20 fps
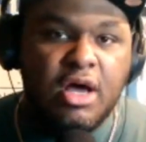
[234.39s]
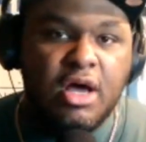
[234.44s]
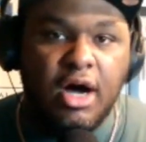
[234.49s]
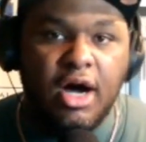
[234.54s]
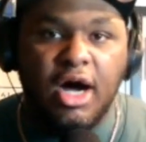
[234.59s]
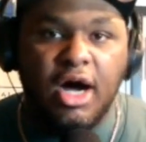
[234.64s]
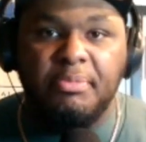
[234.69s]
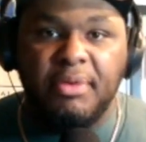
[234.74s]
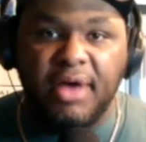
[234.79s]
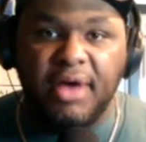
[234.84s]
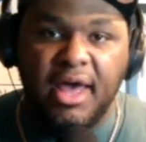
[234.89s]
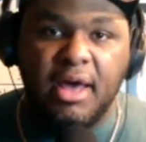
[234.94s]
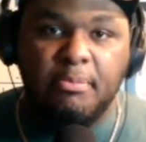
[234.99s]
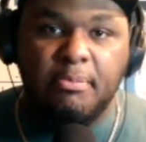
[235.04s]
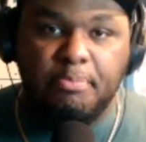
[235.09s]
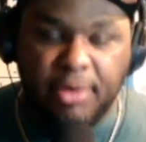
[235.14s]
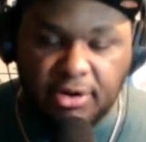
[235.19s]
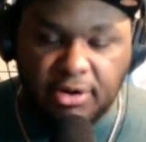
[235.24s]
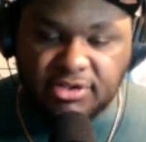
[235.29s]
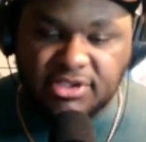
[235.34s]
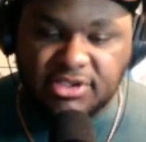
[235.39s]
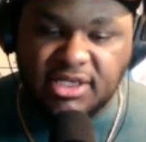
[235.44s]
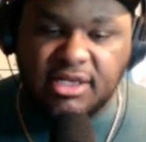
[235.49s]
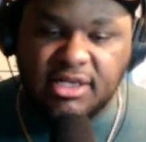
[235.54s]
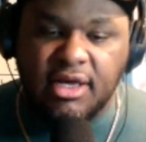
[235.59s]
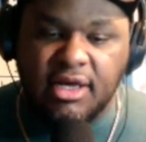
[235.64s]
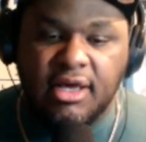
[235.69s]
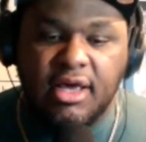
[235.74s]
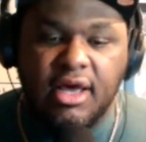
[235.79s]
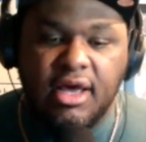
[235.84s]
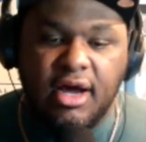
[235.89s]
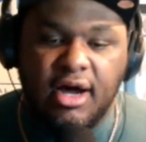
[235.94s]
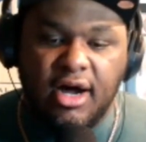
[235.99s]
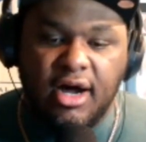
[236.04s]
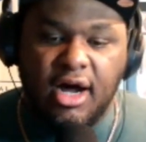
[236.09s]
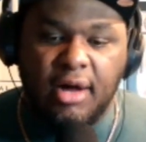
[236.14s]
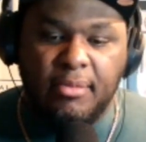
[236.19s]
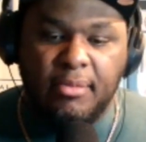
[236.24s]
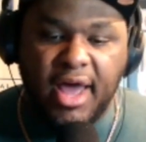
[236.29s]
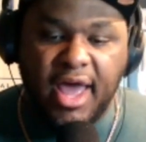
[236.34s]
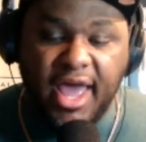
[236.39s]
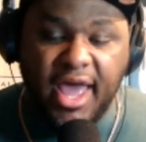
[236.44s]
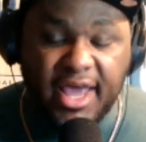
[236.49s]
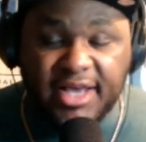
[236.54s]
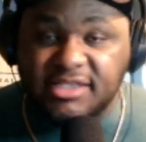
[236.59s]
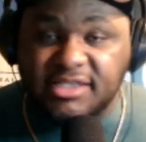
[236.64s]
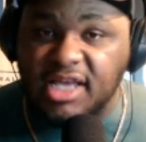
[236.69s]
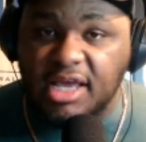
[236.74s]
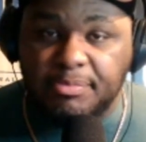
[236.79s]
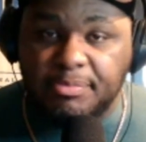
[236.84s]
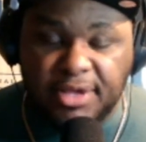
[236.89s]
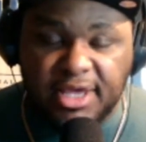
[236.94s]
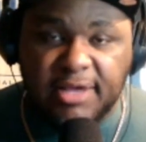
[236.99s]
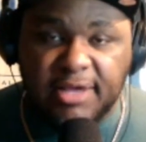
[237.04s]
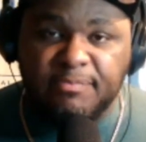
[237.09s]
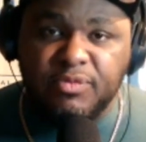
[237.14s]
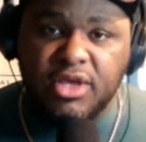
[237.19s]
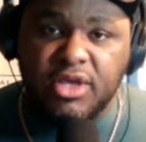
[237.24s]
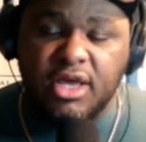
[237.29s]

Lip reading: up and posted ASAP.